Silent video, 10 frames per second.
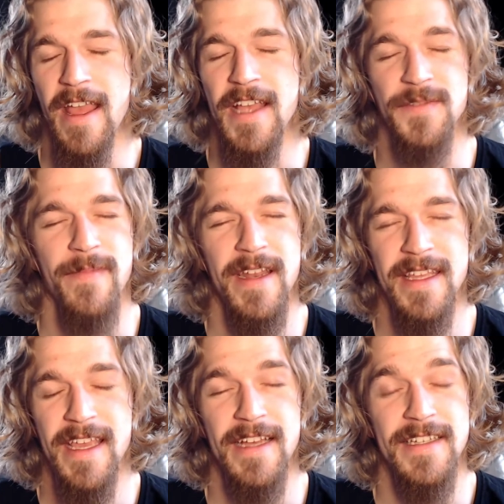as
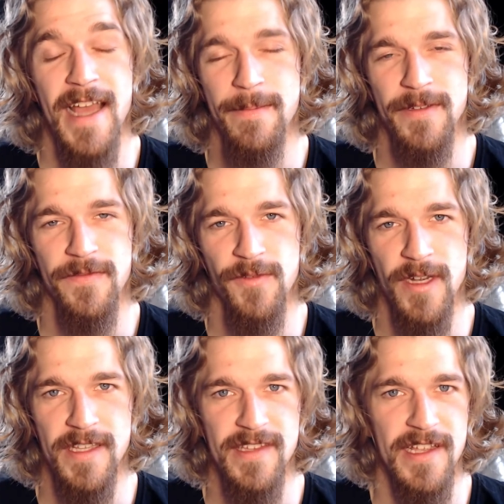many adaptive
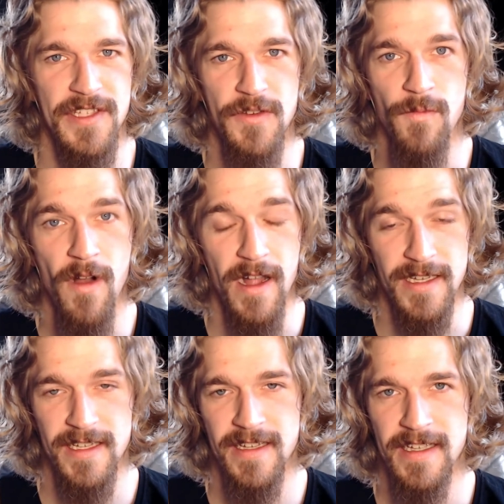traits as you want,